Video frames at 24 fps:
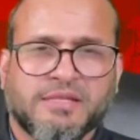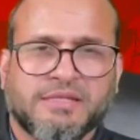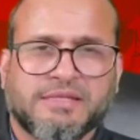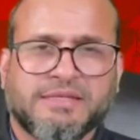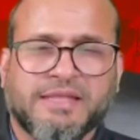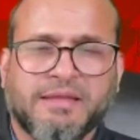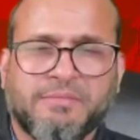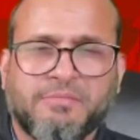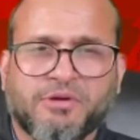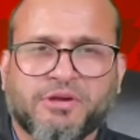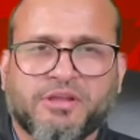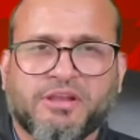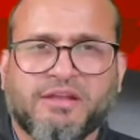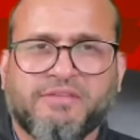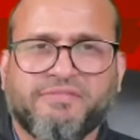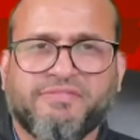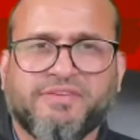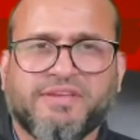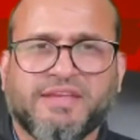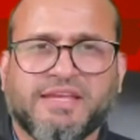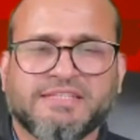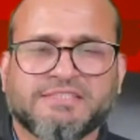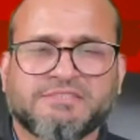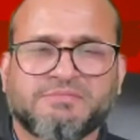
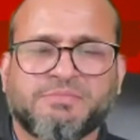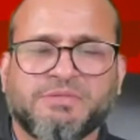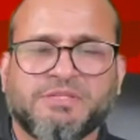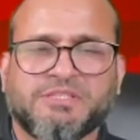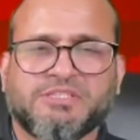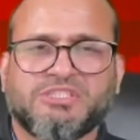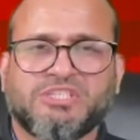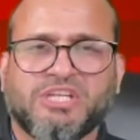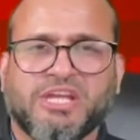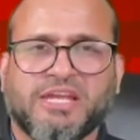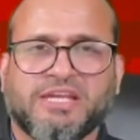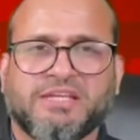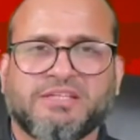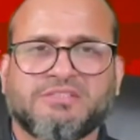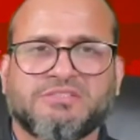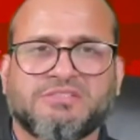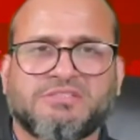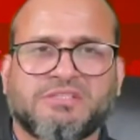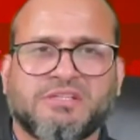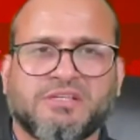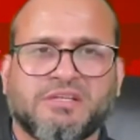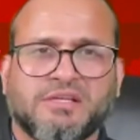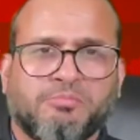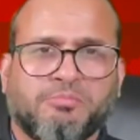Demography has been
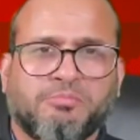changed.